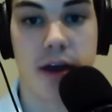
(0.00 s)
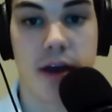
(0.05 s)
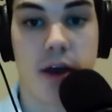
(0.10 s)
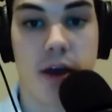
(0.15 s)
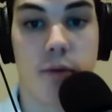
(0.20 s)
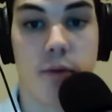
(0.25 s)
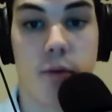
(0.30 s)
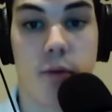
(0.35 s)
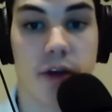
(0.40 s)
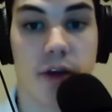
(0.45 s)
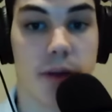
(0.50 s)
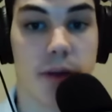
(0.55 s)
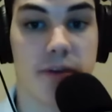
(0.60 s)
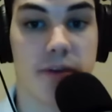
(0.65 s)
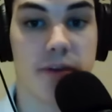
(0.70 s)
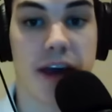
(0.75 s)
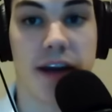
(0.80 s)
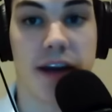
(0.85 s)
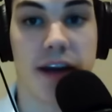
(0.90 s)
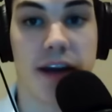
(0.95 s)
Williams,
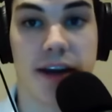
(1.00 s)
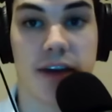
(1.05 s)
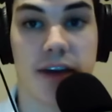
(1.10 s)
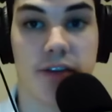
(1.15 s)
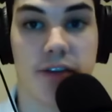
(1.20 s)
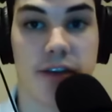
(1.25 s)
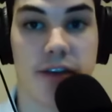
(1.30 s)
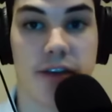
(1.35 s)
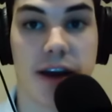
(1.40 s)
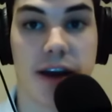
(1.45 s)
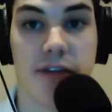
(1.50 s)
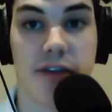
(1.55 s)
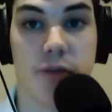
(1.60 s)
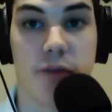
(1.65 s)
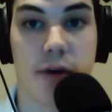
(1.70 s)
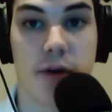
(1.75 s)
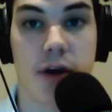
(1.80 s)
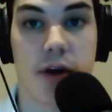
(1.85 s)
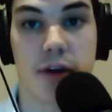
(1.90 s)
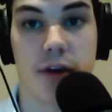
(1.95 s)
8 catches, 94
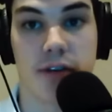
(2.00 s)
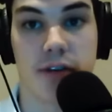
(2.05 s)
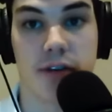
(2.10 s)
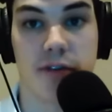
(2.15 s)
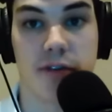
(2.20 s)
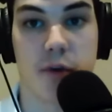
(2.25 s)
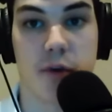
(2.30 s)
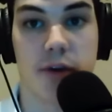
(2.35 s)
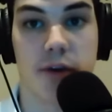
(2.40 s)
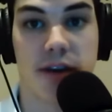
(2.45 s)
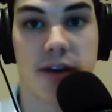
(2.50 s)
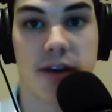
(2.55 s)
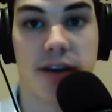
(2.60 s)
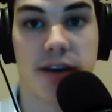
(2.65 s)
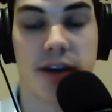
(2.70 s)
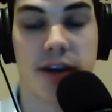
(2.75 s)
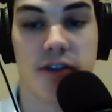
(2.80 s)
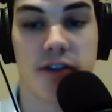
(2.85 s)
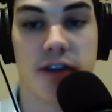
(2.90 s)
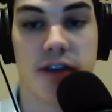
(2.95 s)
yards, and, of course, that
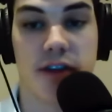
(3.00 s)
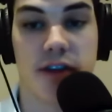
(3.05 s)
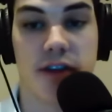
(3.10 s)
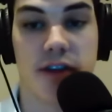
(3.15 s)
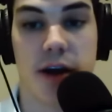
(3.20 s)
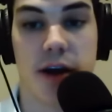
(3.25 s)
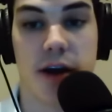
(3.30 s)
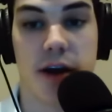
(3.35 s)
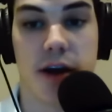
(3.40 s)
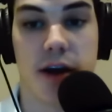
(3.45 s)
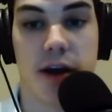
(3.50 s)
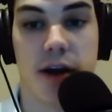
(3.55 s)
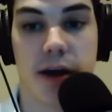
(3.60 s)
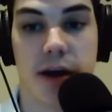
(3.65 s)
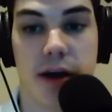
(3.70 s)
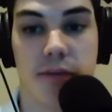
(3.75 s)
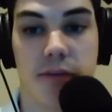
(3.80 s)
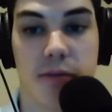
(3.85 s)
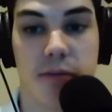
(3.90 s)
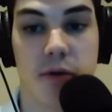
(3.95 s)
touchdown there
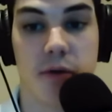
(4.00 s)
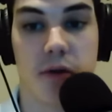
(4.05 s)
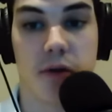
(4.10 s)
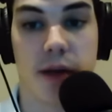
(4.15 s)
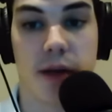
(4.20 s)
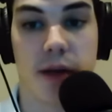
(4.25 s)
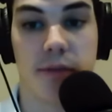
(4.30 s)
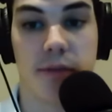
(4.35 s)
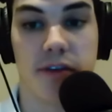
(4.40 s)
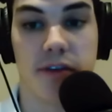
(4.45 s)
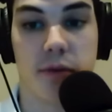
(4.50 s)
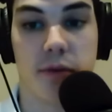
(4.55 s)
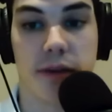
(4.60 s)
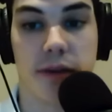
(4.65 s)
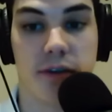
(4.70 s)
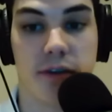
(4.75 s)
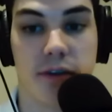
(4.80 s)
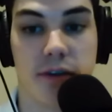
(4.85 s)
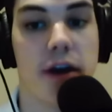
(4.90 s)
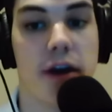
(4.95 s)
to pull Clemson within
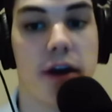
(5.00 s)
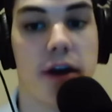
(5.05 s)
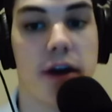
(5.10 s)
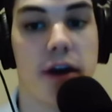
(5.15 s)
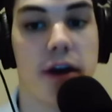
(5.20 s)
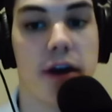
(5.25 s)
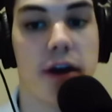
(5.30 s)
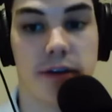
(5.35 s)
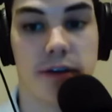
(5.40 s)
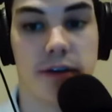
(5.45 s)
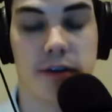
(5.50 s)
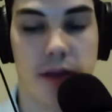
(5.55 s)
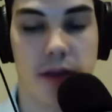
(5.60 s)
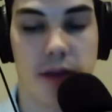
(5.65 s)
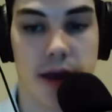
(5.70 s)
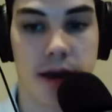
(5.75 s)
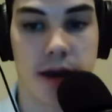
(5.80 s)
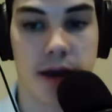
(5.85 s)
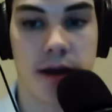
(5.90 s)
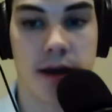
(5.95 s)
striking distance
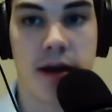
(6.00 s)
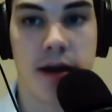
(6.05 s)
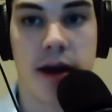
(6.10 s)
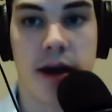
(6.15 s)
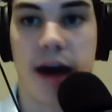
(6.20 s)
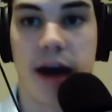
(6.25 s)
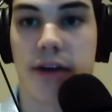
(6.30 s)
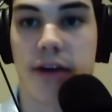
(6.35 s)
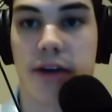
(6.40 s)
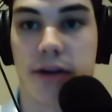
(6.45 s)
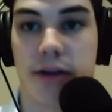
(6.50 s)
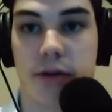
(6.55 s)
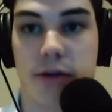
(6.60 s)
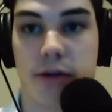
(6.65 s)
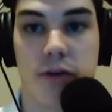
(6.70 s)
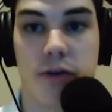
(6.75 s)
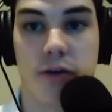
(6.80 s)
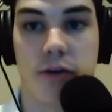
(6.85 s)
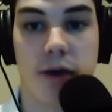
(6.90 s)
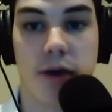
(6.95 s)
late. I thought those
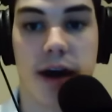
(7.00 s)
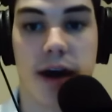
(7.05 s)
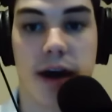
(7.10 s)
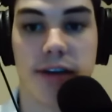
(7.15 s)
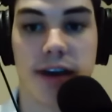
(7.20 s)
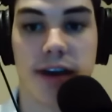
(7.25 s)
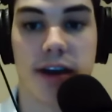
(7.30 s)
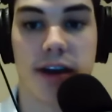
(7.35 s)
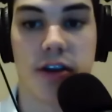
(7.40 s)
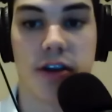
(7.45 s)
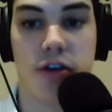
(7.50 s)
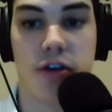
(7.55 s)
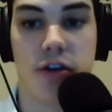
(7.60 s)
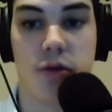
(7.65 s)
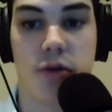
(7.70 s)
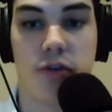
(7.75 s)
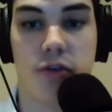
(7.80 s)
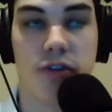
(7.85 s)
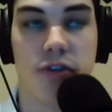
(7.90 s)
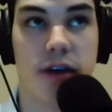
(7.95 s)
two guys had a
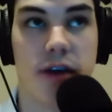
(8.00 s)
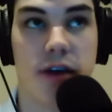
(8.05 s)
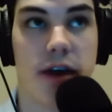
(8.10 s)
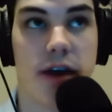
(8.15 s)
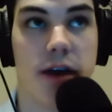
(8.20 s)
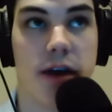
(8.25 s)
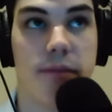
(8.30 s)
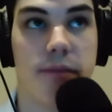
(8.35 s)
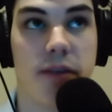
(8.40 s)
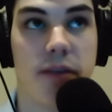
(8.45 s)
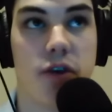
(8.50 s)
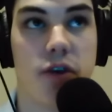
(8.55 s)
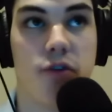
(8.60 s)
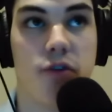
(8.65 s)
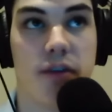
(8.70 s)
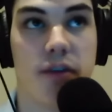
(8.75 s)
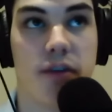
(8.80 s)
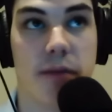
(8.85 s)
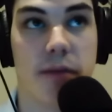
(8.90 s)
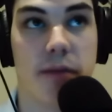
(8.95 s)
huge,
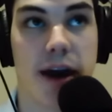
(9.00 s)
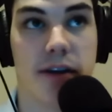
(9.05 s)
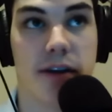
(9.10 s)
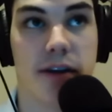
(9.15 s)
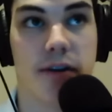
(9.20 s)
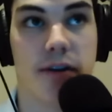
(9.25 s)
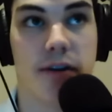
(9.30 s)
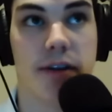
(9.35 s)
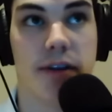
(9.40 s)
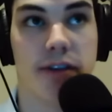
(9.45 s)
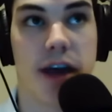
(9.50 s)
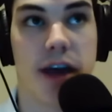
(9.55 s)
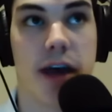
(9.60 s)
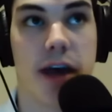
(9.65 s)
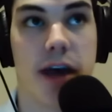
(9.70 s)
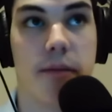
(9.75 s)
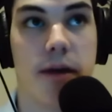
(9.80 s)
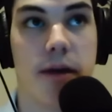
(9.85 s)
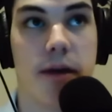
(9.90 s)
huge impact on this game,